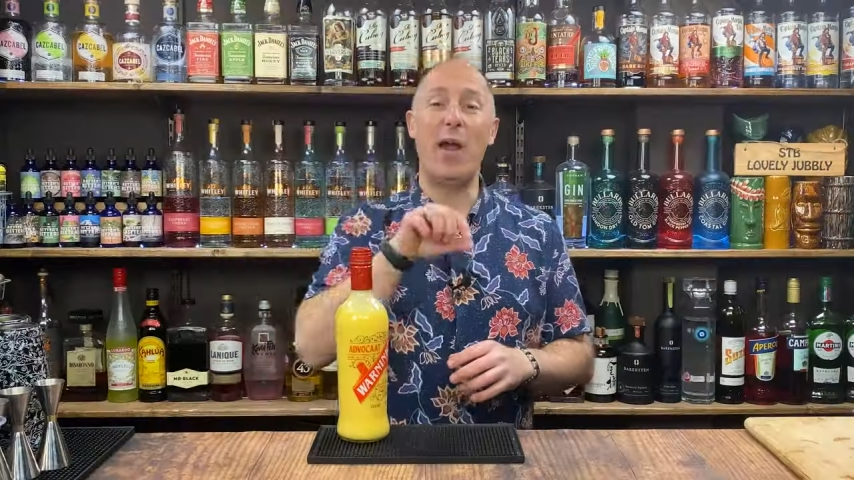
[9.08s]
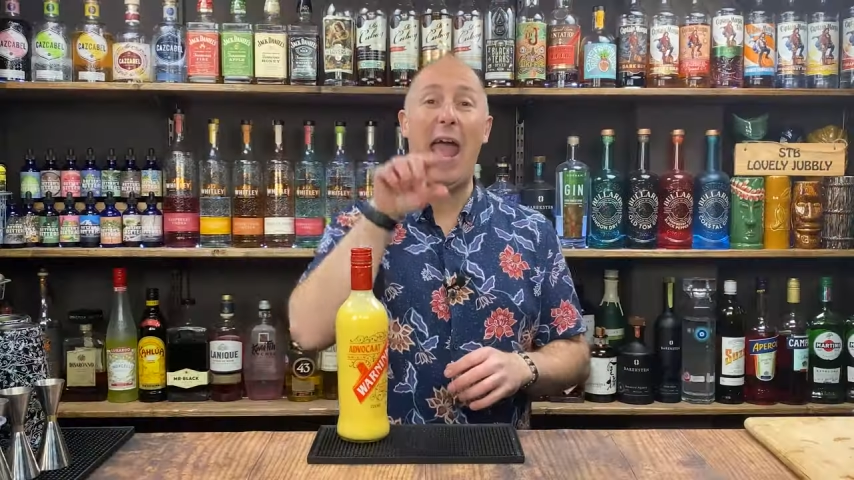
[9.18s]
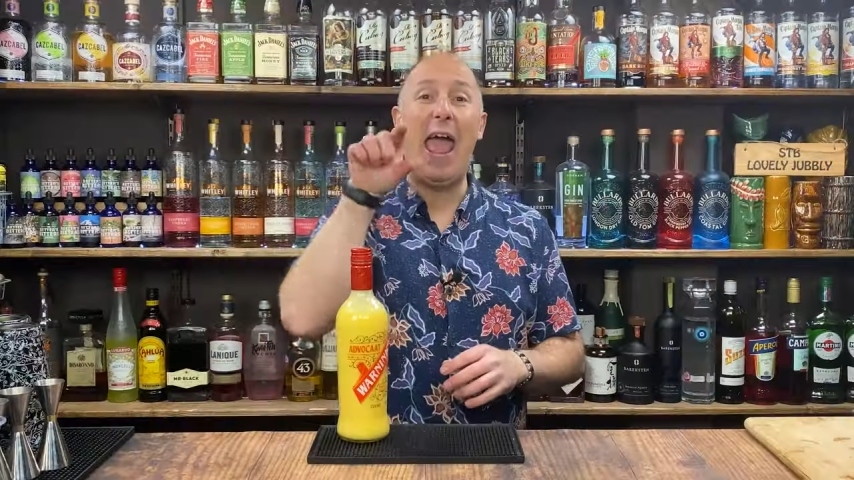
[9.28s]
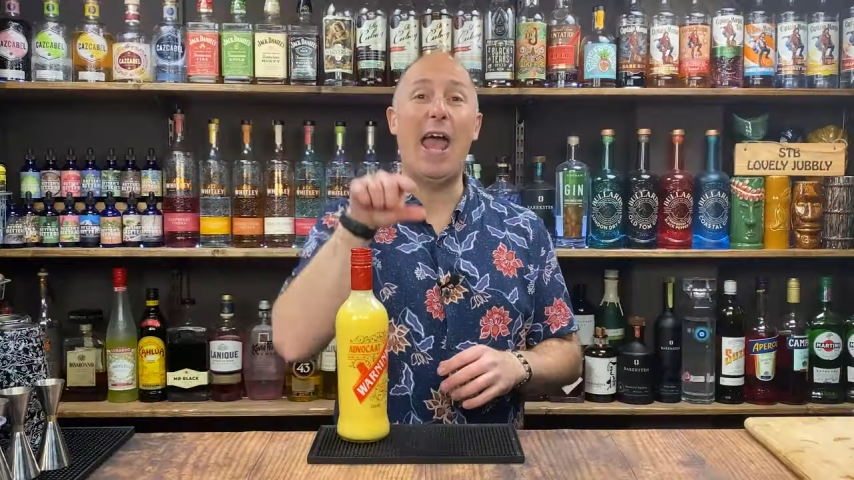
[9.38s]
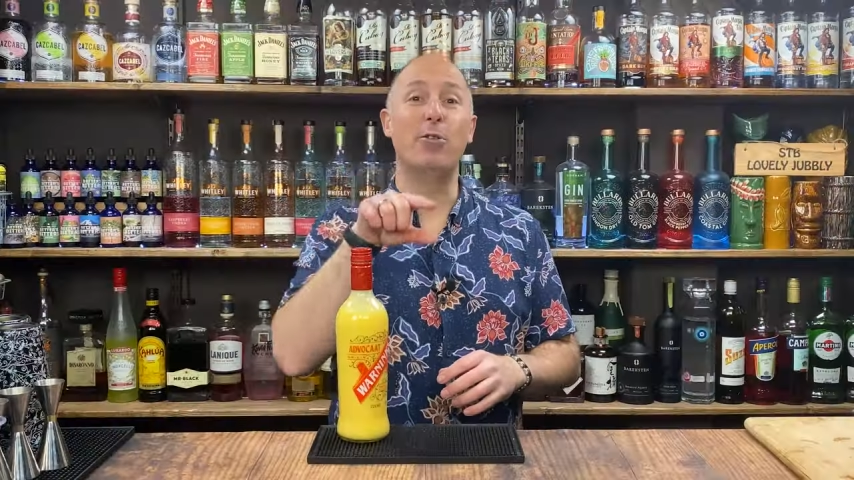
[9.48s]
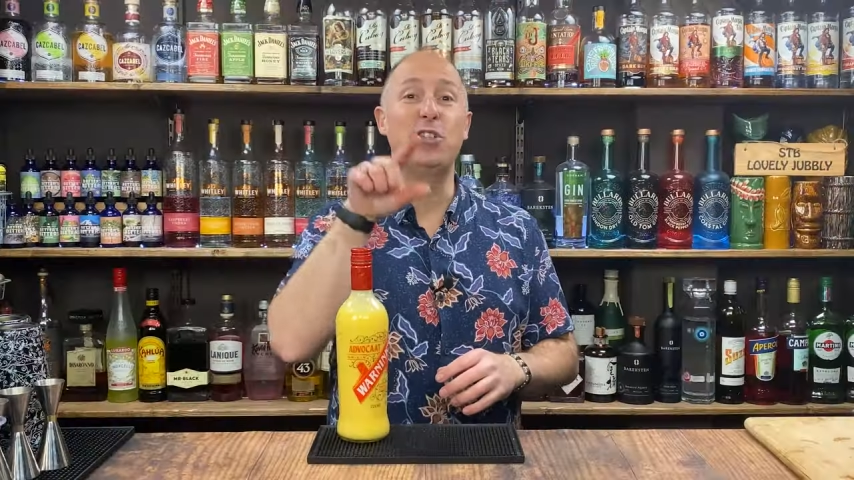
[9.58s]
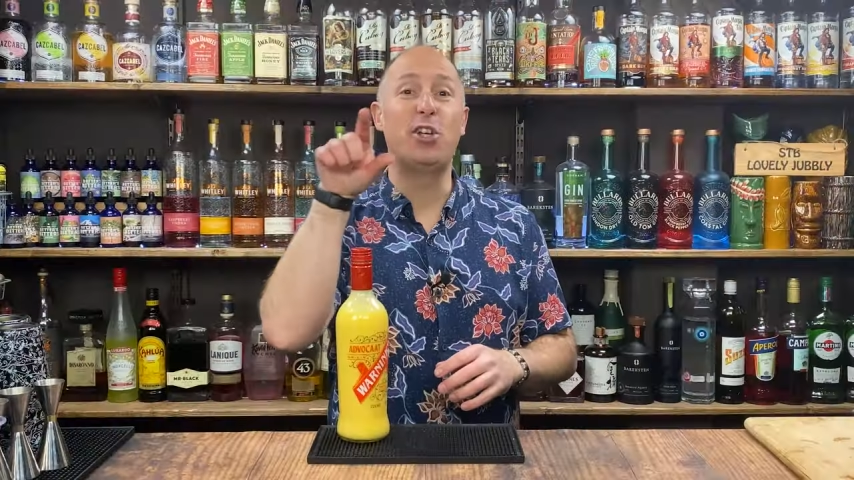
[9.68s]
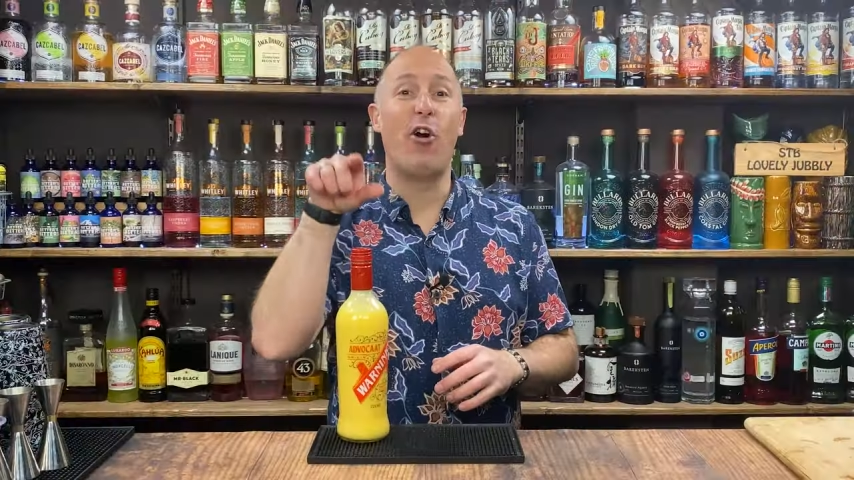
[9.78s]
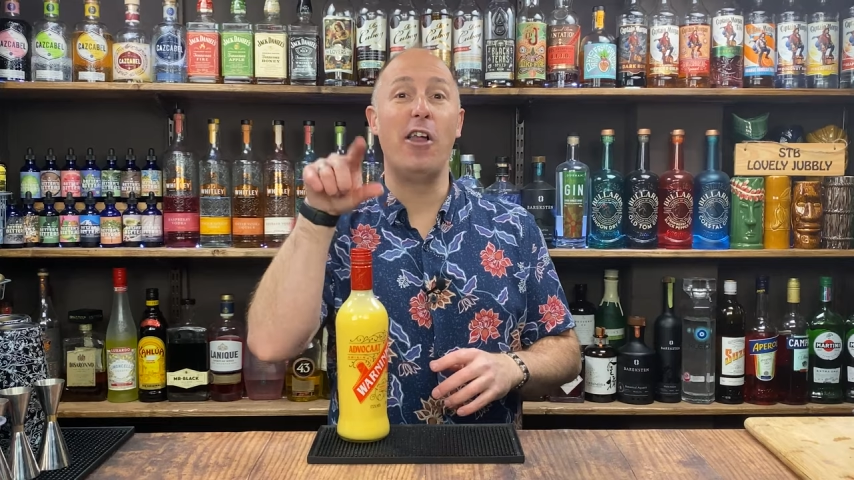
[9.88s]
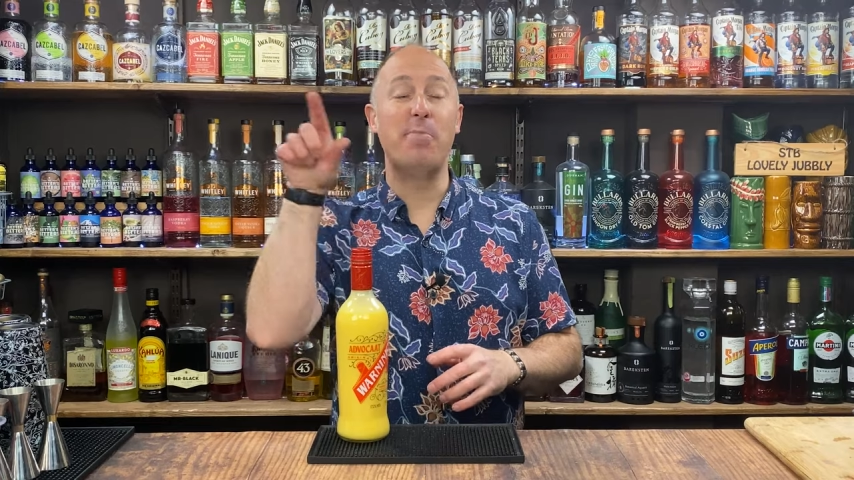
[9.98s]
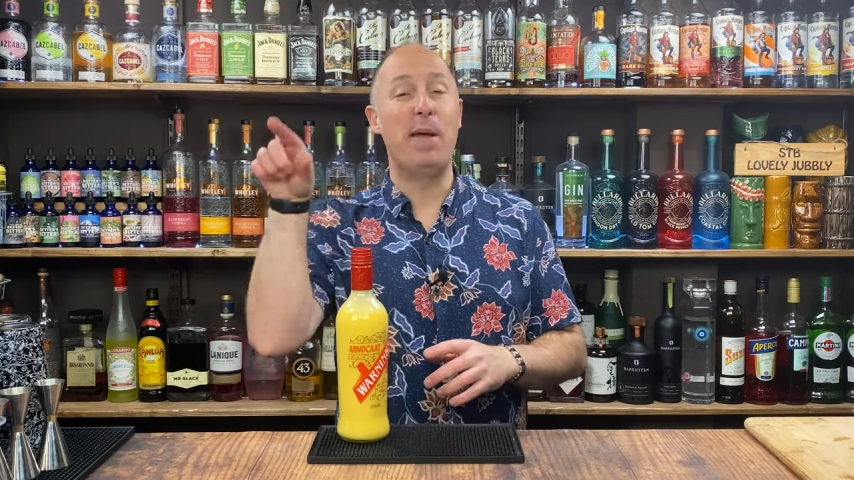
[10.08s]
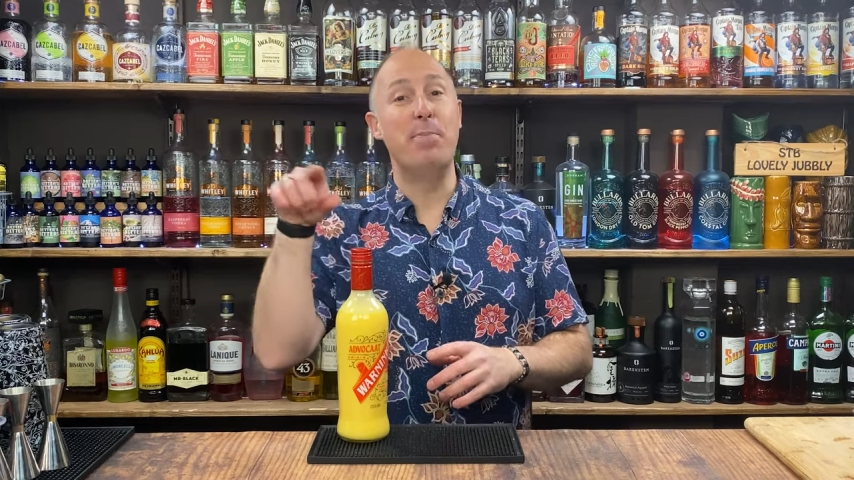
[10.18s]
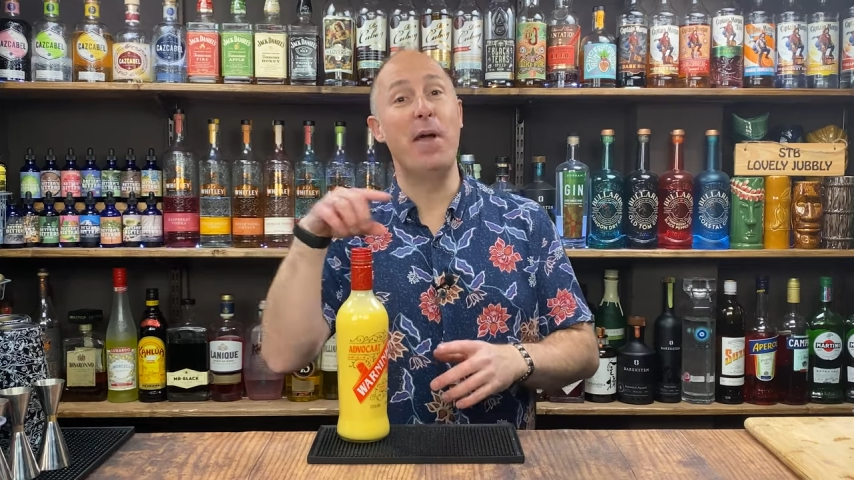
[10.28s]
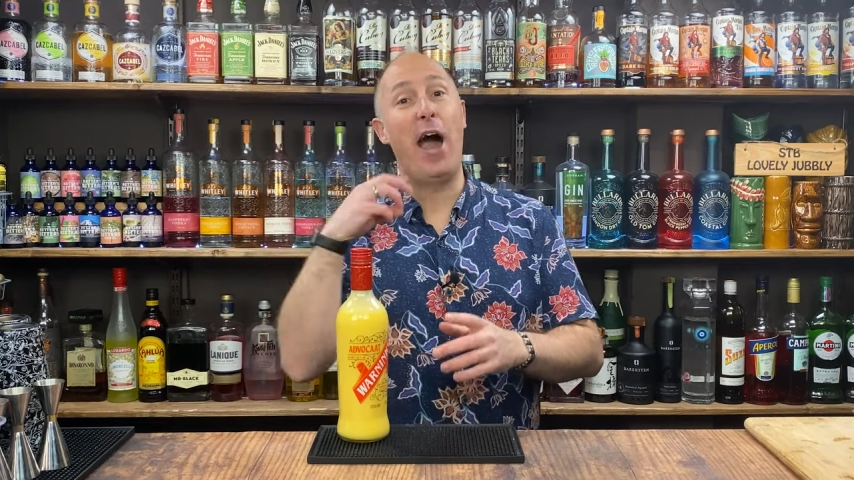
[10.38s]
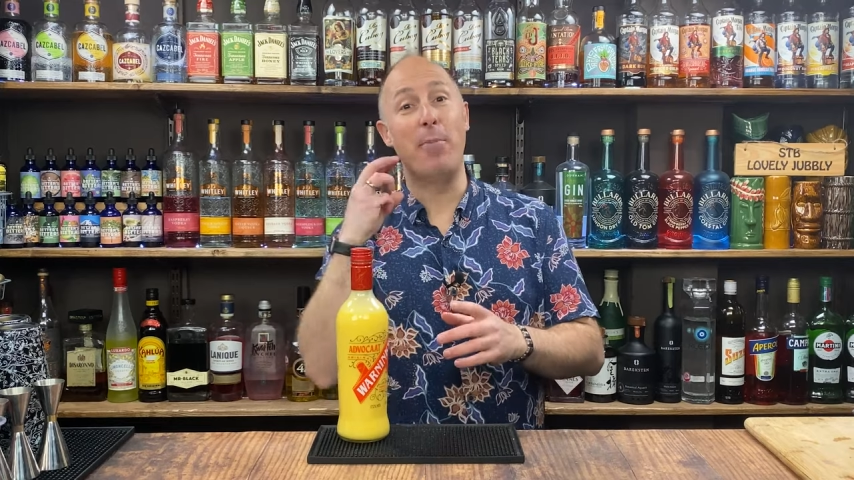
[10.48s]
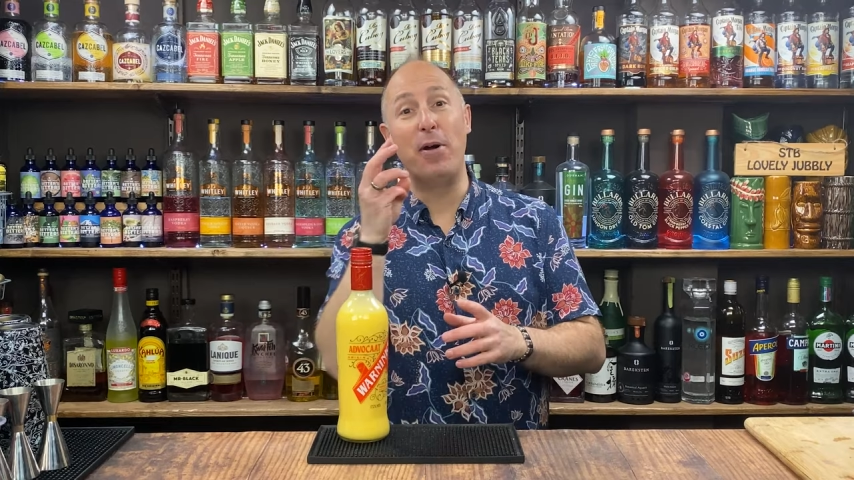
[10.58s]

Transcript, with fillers: how to kind of pimp it up.